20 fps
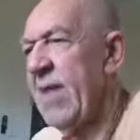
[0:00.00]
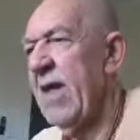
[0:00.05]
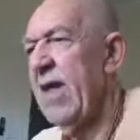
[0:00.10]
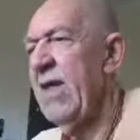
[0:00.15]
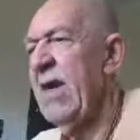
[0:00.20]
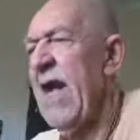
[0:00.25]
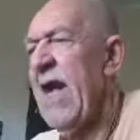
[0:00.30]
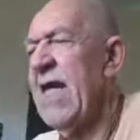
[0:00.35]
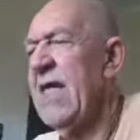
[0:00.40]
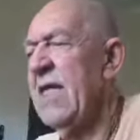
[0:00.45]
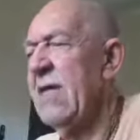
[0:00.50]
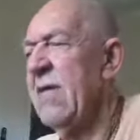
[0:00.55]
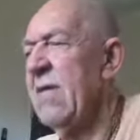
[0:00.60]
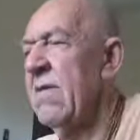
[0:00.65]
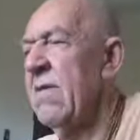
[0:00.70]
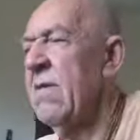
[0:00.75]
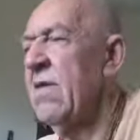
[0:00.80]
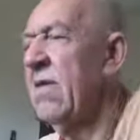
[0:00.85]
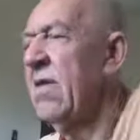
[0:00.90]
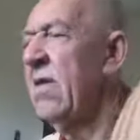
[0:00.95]
Right?
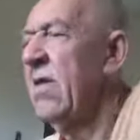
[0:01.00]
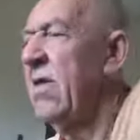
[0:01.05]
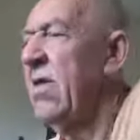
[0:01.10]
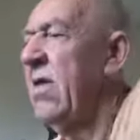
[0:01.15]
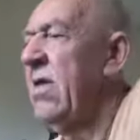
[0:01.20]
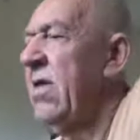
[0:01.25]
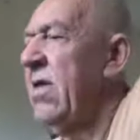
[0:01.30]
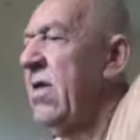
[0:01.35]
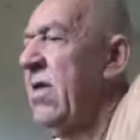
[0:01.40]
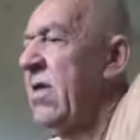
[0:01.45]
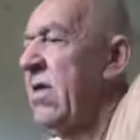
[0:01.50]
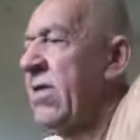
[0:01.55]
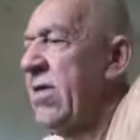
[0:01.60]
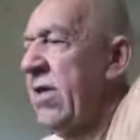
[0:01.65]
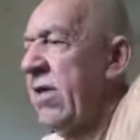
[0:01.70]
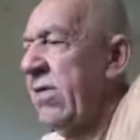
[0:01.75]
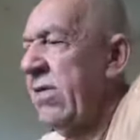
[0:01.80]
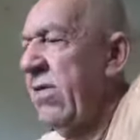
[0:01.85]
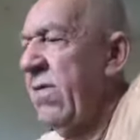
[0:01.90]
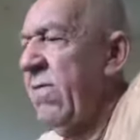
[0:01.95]

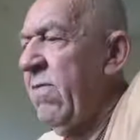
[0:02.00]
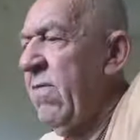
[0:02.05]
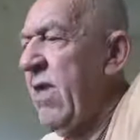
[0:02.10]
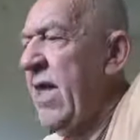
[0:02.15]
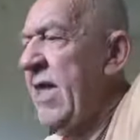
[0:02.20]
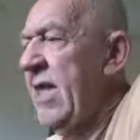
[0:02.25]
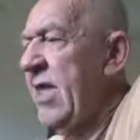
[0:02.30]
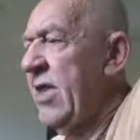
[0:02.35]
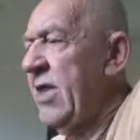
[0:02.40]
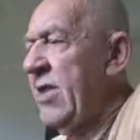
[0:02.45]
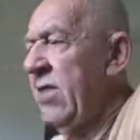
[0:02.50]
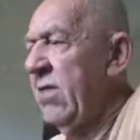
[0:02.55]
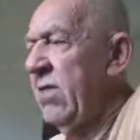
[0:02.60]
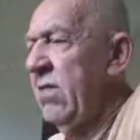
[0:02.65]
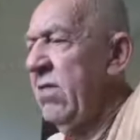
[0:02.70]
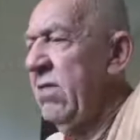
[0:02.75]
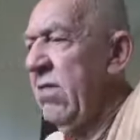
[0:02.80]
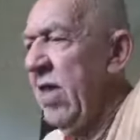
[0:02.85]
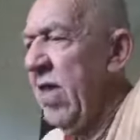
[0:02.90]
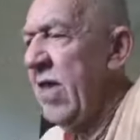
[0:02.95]
So group one and
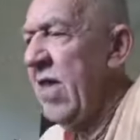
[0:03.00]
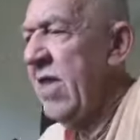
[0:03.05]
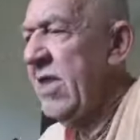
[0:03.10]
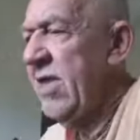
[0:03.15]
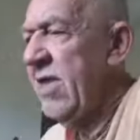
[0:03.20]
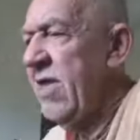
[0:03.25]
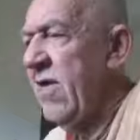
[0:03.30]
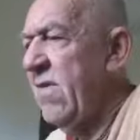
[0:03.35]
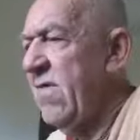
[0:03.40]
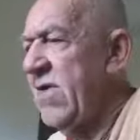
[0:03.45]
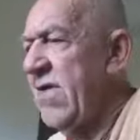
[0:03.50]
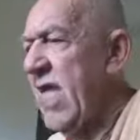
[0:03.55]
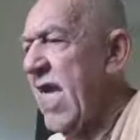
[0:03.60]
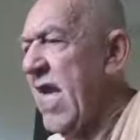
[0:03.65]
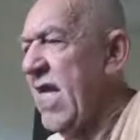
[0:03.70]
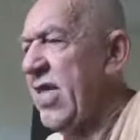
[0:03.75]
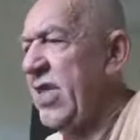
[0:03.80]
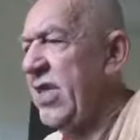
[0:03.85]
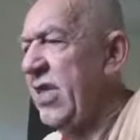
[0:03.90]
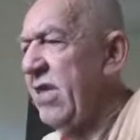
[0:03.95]
two,
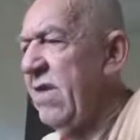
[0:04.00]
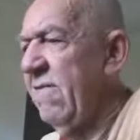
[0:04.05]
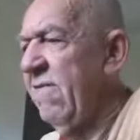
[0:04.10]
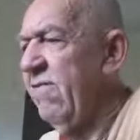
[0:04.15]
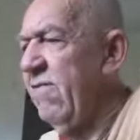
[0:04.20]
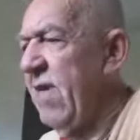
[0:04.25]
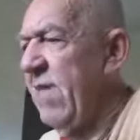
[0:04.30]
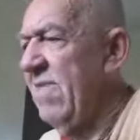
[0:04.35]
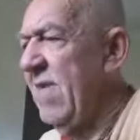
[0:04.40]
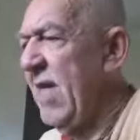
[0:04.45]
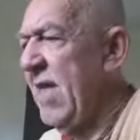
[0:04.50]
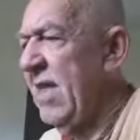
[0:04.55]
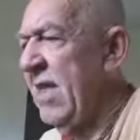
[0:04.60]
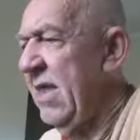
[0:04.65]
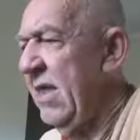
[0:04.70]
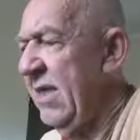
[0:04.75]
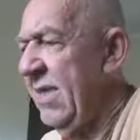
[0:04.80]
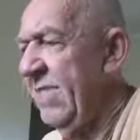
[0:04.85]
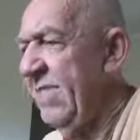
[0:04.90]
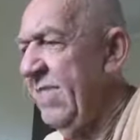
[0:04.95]
association of
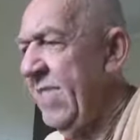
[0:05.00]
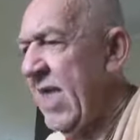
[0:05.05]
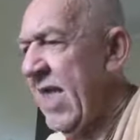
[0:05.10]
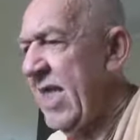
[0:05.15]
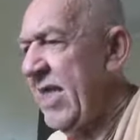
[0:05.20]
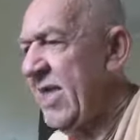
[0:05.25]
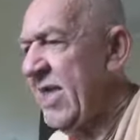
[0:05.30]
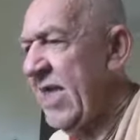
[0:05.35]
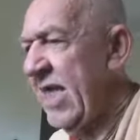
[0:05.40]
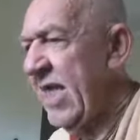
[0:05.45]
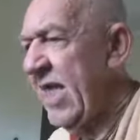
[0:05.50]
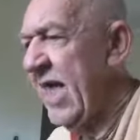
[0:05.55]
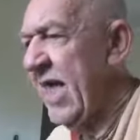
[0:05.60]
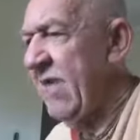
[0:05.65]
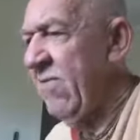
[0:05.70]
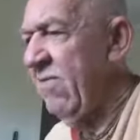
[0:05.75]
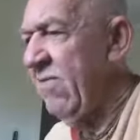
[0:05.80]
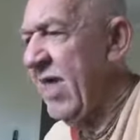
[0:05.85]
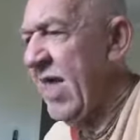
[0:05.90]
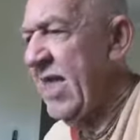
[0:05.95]
women as the
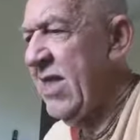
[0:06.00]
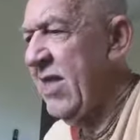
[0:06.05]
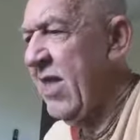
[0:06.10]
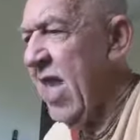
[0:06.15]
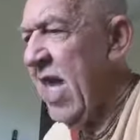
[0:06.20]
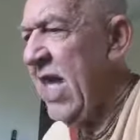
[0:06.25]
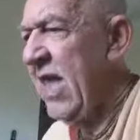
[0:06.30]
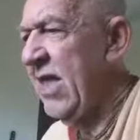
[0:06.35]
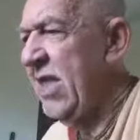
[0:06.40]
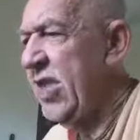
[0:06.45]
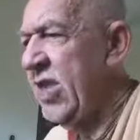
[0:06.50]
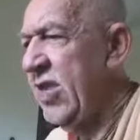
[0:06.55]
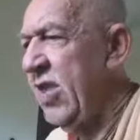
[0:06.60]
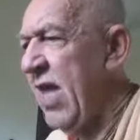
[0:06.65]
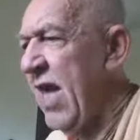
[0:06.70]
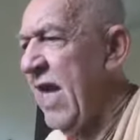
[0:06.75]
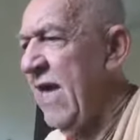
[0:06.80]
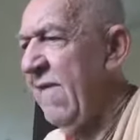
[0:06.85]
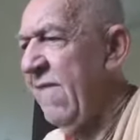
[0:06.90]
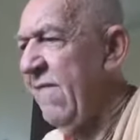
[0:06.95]
gateway to hellish
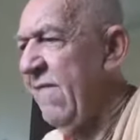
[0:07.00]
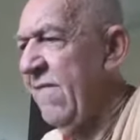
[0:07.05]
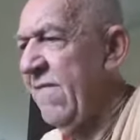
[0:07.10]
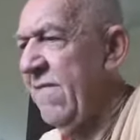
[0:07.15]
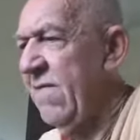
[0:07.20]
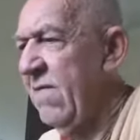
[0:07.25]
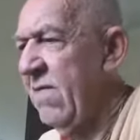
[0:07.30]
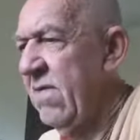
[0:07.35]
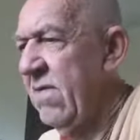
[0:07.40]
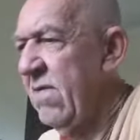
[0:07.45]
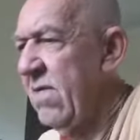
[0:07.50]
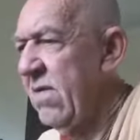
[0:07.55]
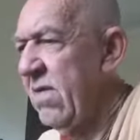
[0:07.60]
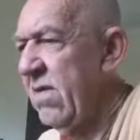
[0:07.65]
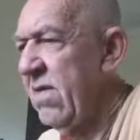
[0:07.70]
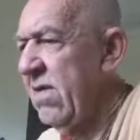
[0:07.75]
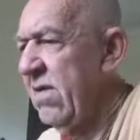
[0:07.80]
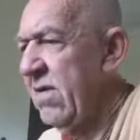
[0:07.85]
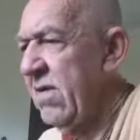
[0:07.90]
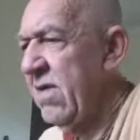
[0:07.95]
life.
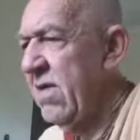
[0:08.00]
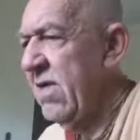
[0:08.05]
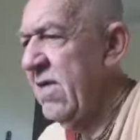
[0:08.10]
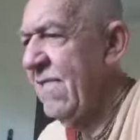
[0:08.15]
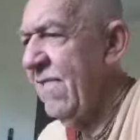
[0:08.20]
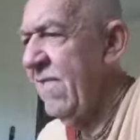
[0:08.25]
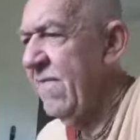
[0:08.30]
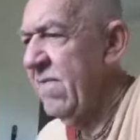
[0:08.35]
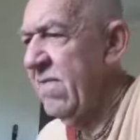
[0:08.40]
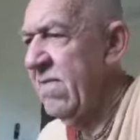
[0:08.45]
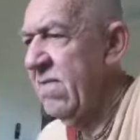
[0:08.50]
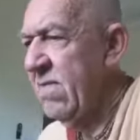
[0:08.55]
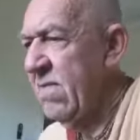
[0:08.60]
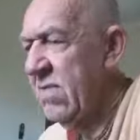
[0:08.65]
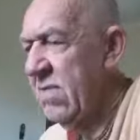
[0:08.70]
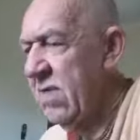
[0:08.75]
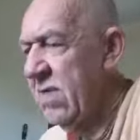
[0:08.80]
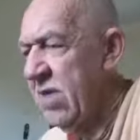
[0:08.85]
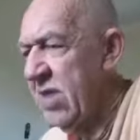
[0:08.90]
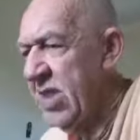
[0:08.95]
Dis
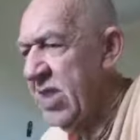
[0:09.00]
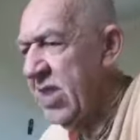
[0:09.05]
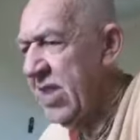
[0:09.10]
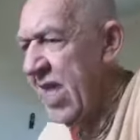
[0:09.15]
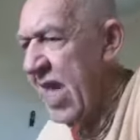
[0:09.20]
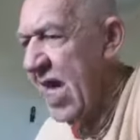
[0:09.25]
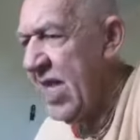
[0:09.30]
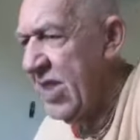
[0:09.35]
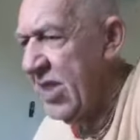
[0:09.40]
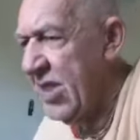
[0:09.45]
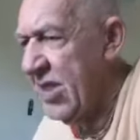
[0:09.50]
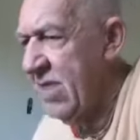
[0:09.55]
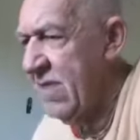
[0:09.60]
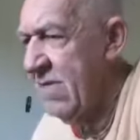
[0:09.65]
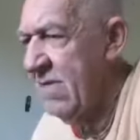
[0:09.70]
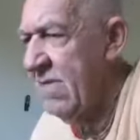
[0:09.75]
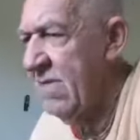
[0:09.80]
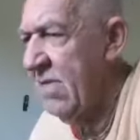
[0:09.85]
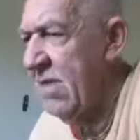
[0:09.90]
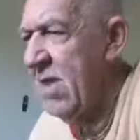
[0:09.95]
discuss.
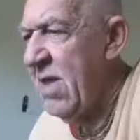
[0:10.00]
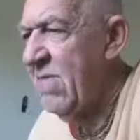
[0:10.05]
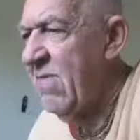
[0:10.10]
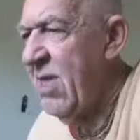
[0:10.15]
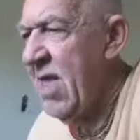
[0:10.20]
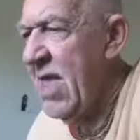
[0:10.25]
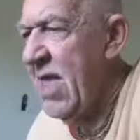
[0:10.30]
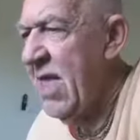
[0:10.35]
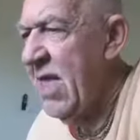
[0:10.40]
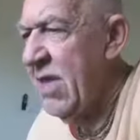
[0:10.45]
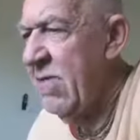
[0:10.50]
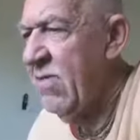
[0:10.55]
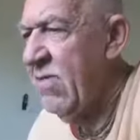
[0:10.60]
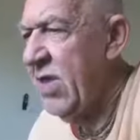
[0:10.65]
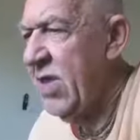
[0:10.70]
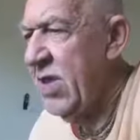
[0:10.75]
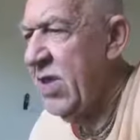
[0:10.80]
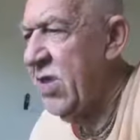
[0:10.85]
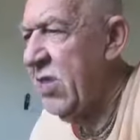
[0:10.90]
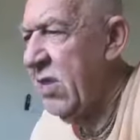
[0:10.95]
Let me hear
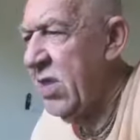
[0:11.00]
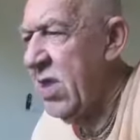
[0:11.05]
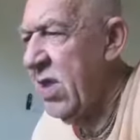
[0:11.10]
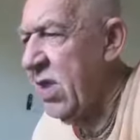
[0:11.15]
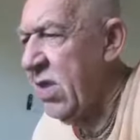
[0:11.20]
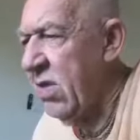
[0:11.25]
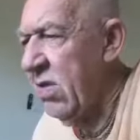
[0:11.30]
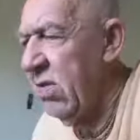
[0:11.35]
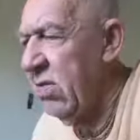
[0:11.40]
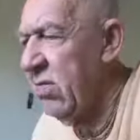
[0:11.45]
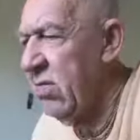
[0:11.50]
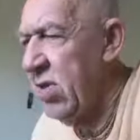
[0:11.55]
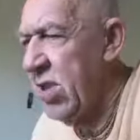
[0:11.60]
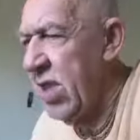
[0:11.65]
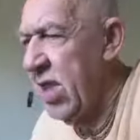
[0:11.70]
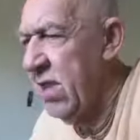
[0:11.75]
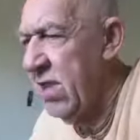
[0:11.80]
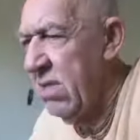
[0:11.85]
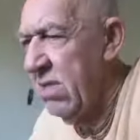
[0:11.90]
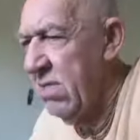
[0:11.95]
what's your
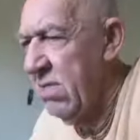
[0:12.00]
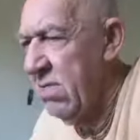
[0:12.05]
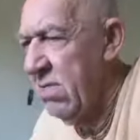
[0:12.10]
conclusion.